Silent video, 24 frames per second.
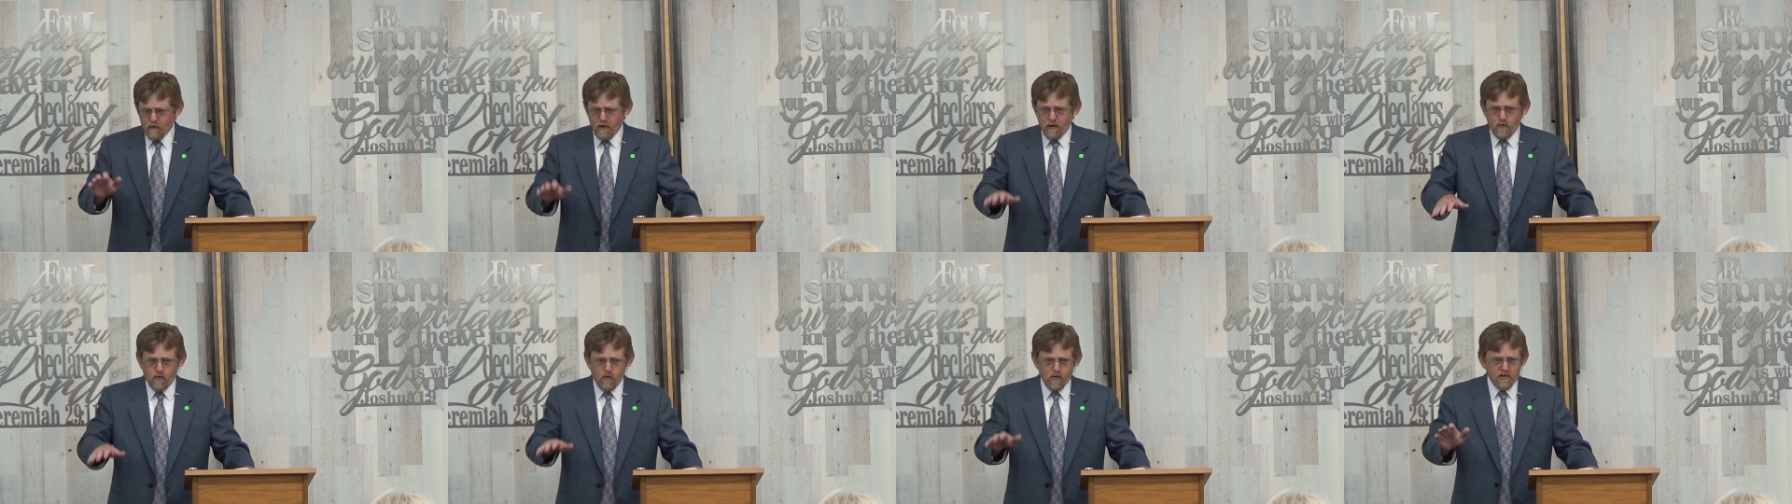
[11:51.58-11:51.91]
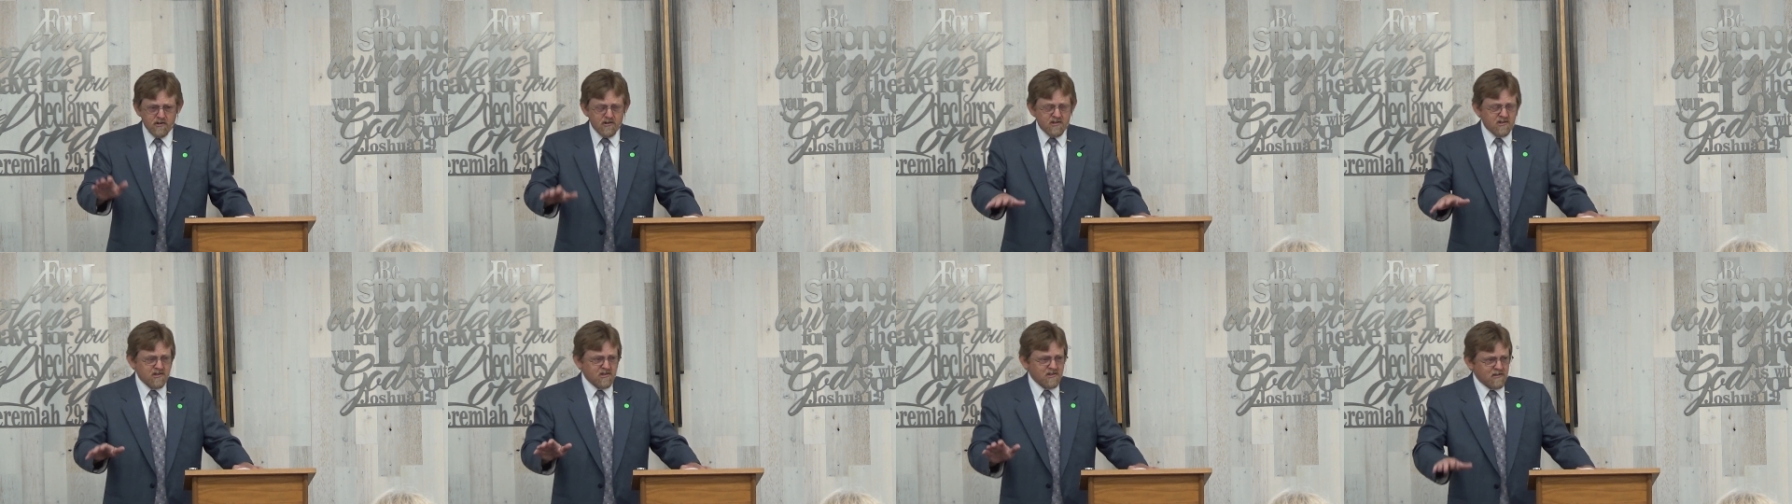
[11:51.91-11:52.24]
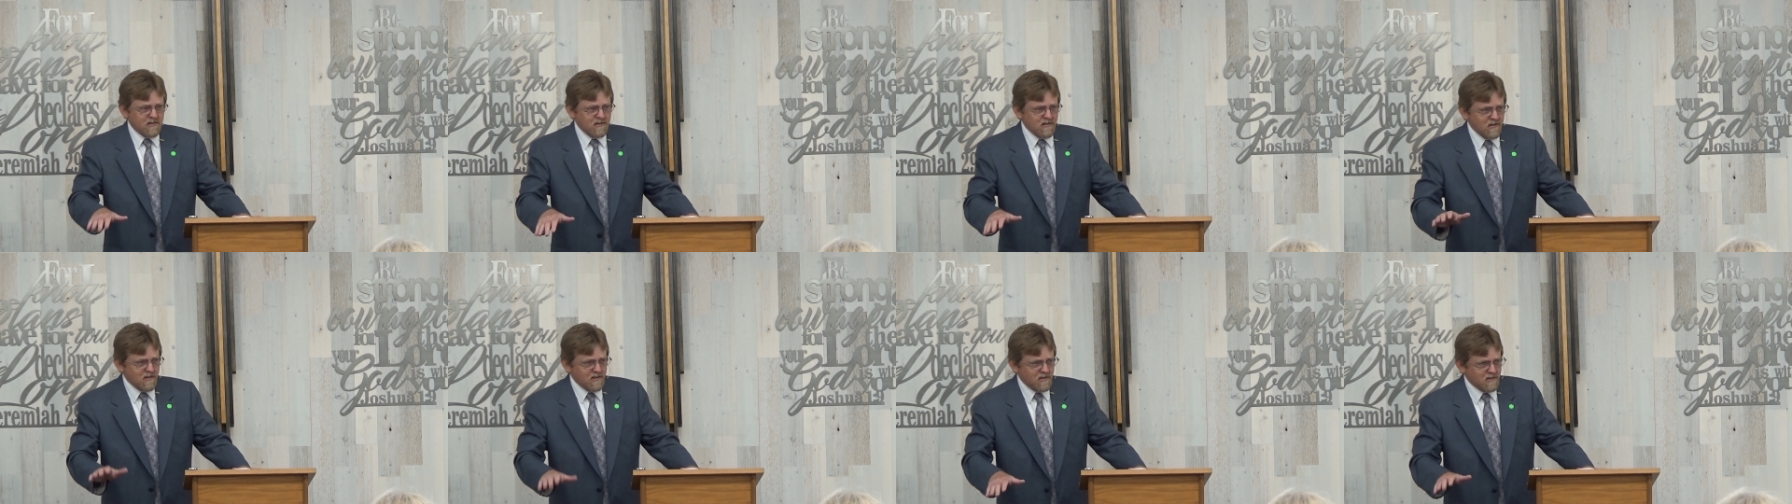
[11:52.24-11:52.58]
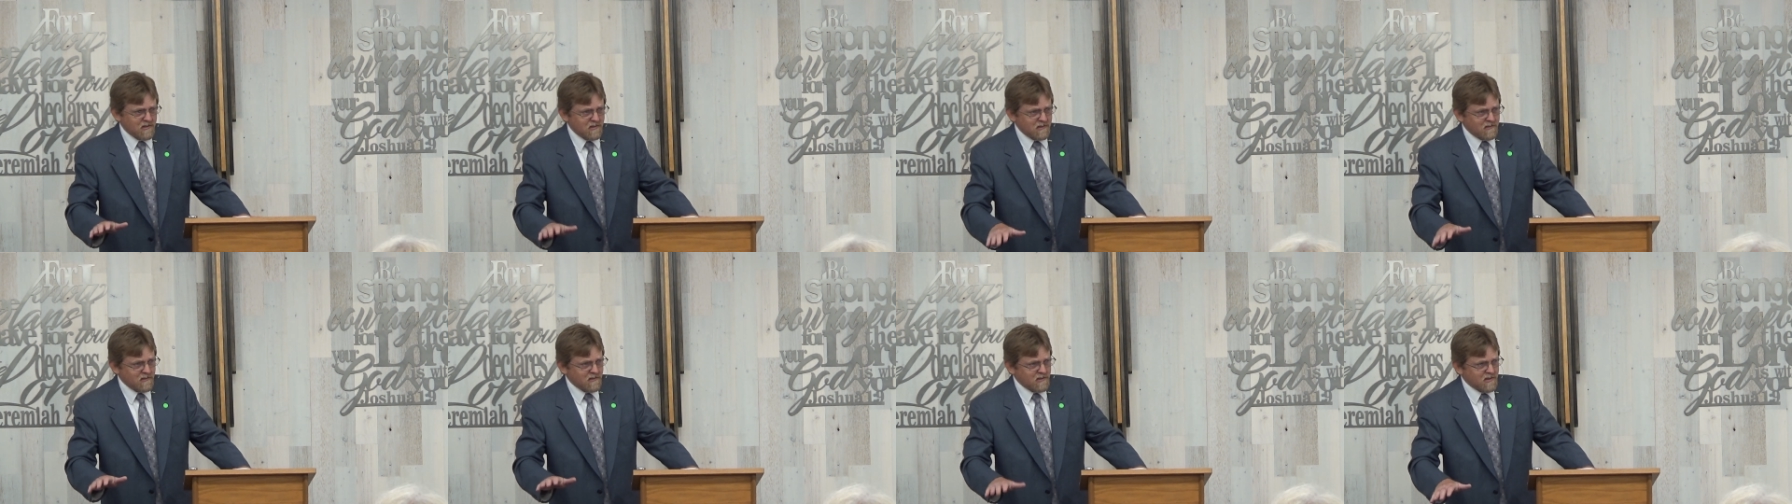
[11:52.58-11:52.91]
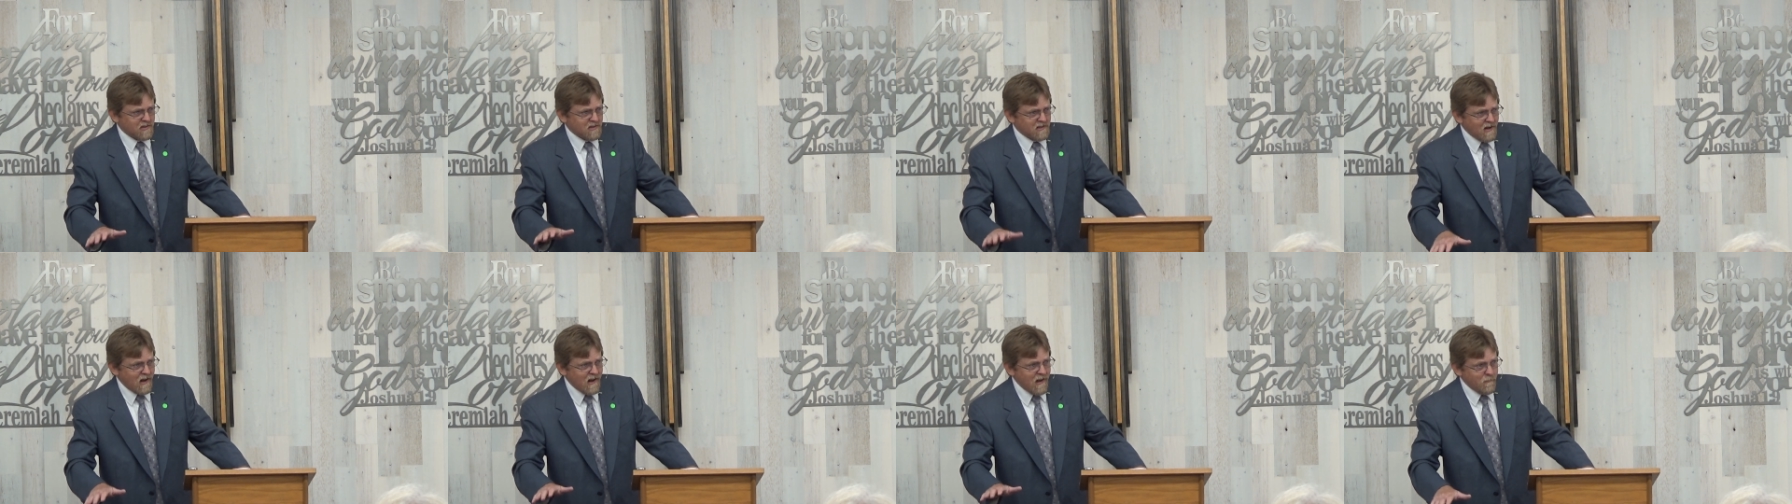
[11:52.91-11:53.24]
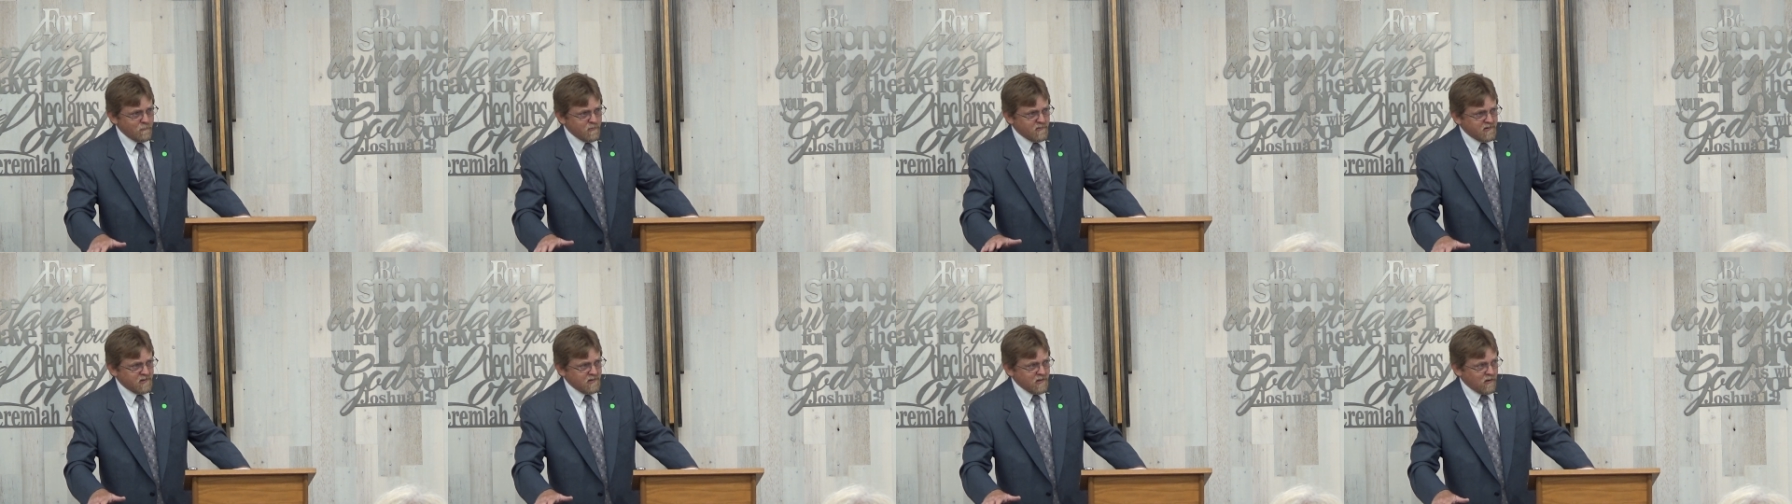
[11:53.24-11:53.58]
when a horse
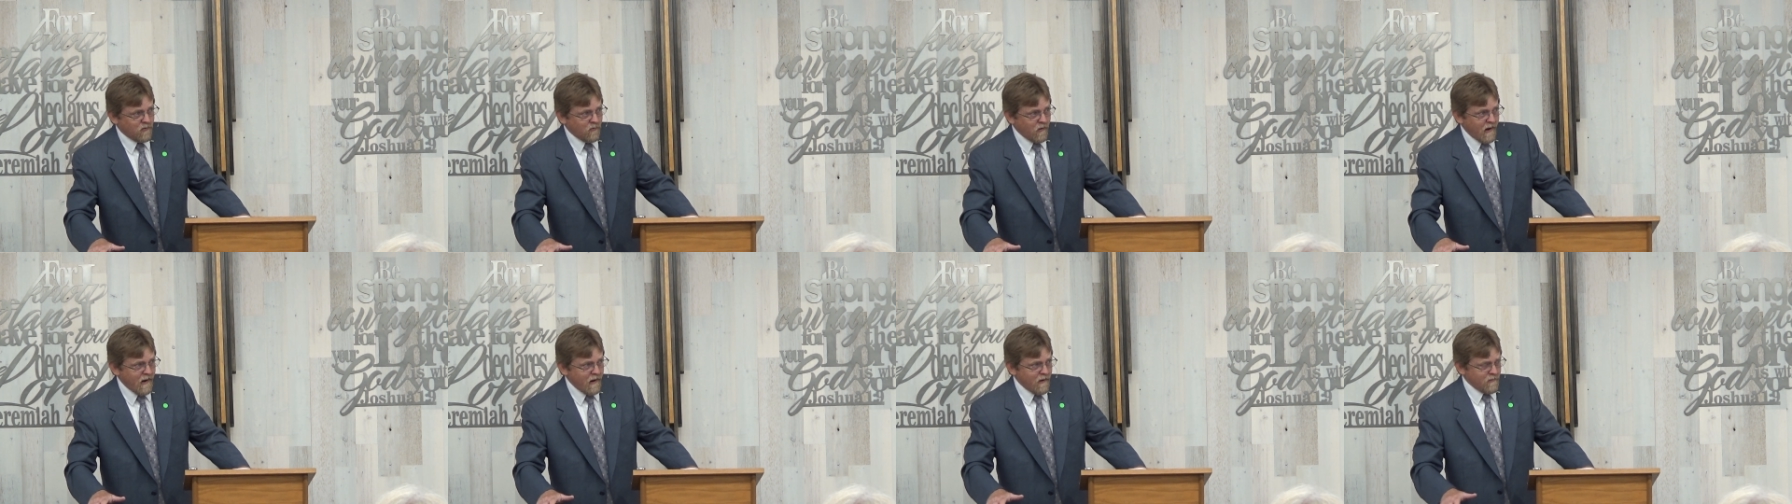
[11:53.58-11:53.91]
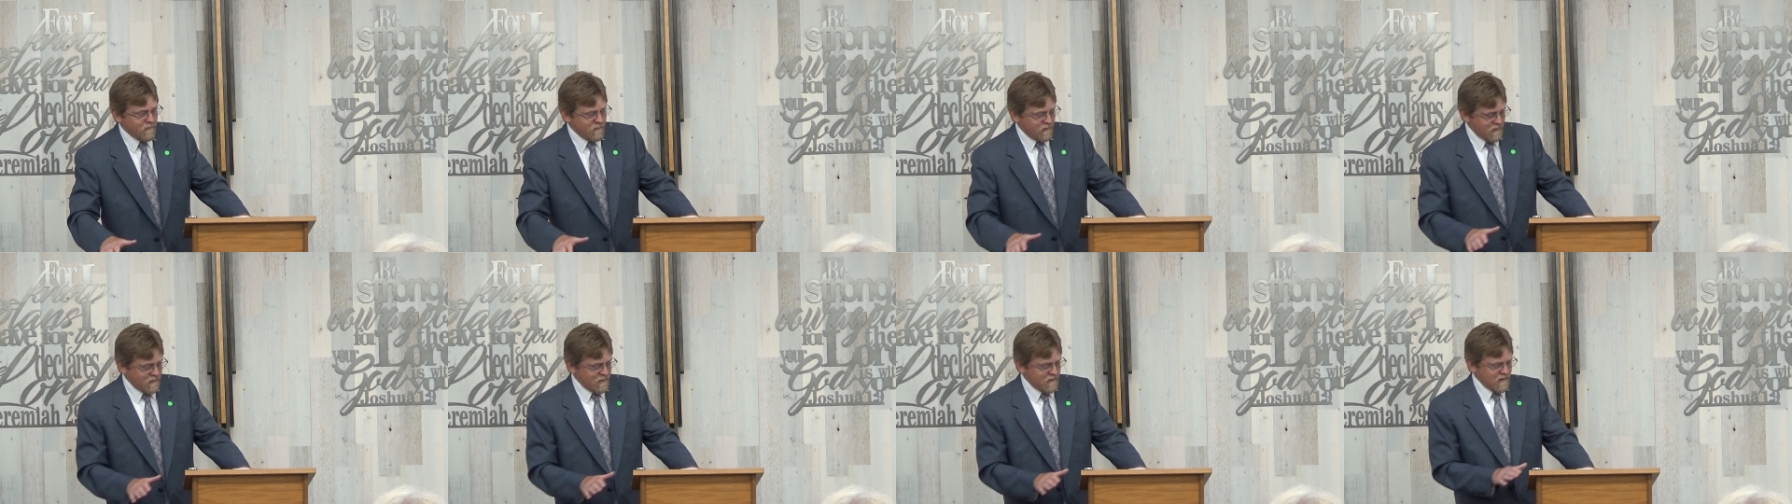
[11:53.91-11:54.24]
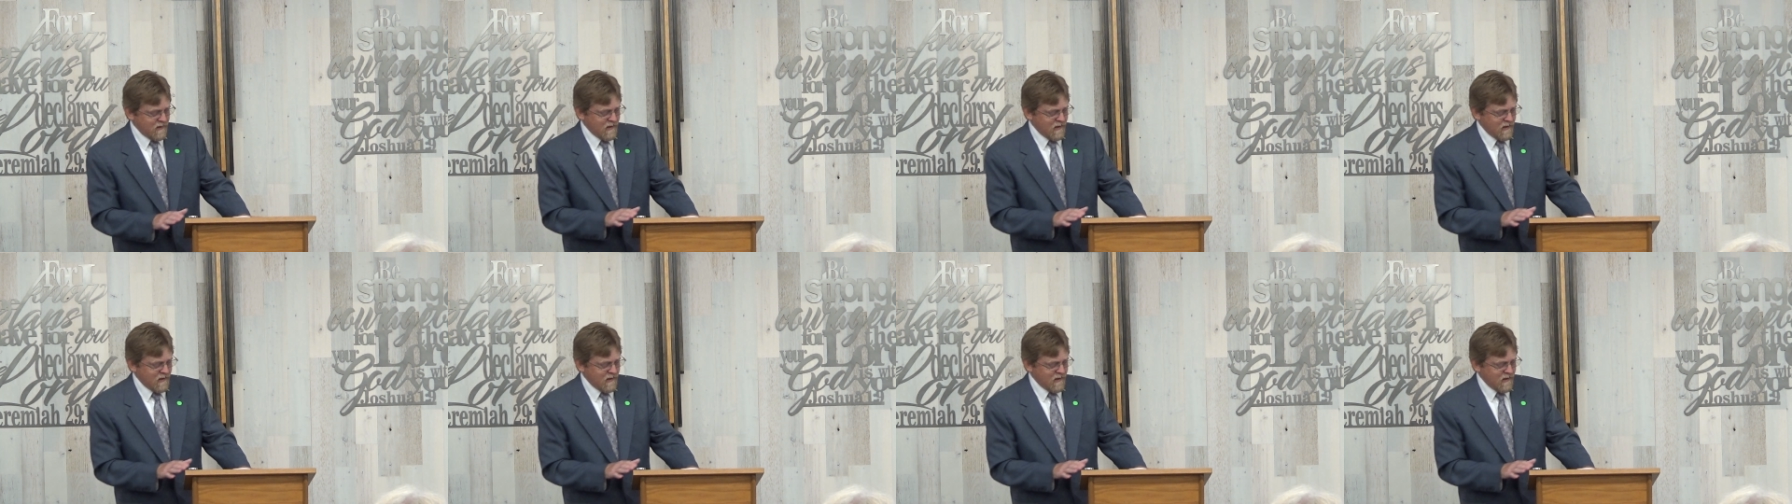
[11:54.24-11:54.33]
stamps the ground in